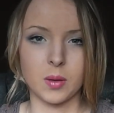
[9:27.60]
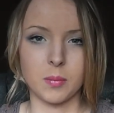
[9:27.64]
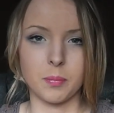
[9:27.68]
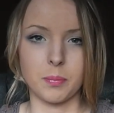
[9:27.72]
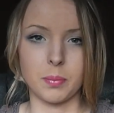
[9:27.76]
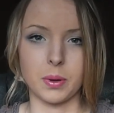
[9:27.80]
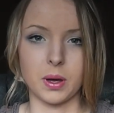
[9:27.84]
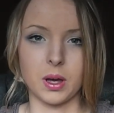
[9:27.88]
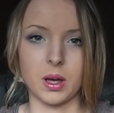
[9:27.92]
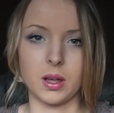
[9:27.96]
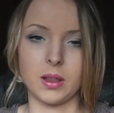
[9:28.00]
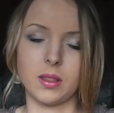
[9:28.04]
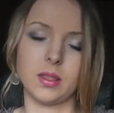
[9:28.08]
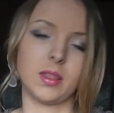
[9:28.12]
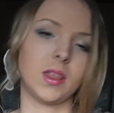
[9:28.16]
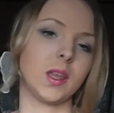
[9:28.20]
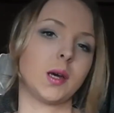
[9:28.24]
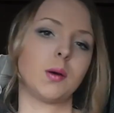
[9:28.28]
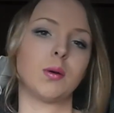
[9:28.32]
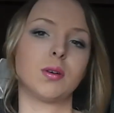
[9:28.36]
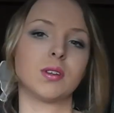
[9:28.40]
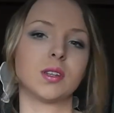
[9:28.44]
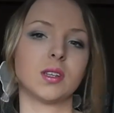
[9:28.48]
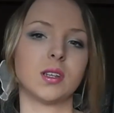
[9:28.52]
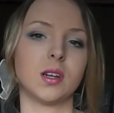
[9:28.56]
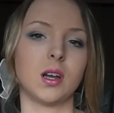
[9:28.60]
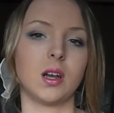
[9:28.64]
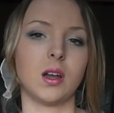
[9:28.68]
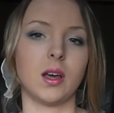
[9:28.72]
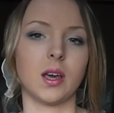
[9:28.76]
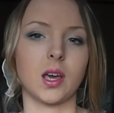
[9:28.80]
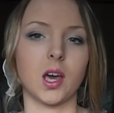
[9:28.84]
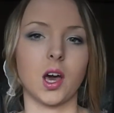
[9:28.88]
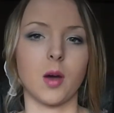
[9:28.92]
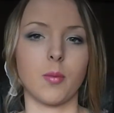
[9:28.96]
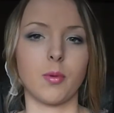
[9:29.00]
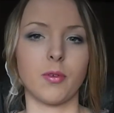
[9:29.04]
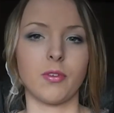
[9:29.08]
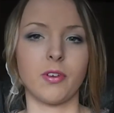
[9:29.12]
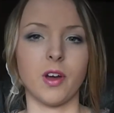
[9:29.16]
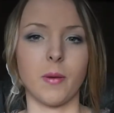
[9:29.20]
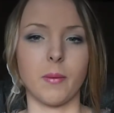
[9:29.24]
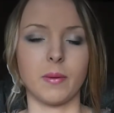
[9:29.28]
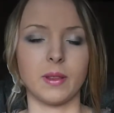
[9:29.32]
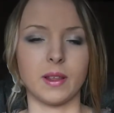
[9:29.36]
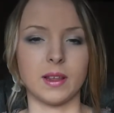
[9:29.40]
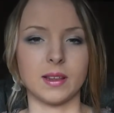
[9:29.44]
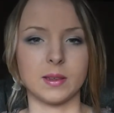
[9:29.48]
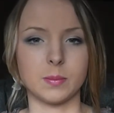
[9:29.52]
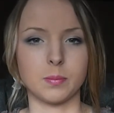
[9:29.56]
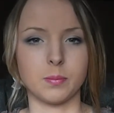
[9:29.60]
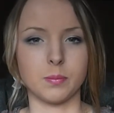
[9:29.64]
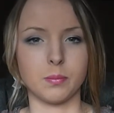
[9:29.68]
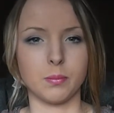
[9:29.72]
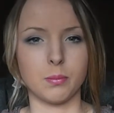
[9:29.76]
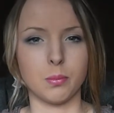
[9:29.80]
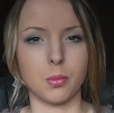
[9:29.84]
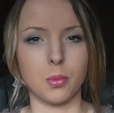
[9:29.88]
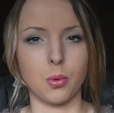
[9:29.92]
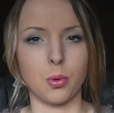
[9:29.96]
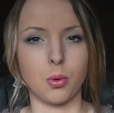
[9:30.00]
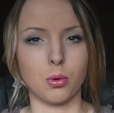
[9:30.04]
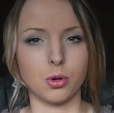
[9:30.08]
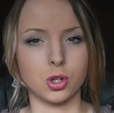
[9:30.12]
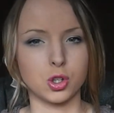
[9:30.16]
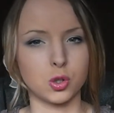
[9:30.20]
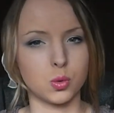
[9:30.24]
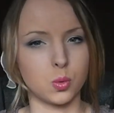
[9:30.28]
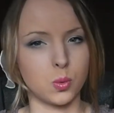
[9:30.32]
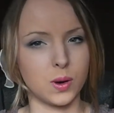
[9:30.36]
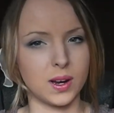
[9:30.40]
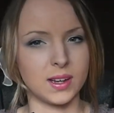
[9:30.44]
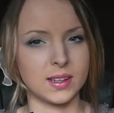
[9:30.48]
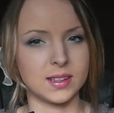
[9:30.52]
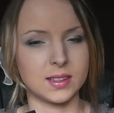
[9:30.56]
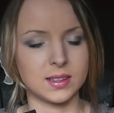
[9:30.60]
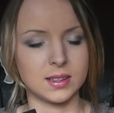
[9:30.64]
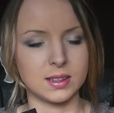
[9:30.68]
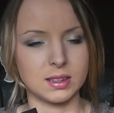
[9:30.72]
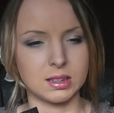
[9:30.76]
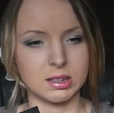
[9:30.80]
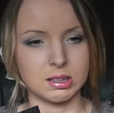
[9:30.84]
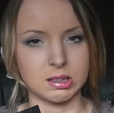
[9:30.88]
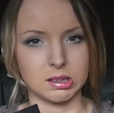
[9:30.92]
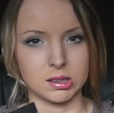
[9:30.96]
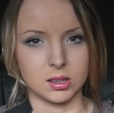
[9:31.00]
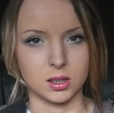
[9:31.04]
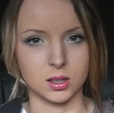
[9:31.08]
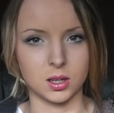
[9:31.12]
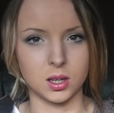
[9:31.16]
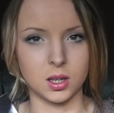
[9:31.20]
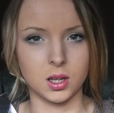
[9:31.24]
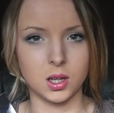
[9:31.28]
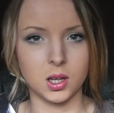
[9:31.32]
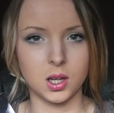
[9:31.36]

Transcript: But there wasn't, I prefer when there's more twists and,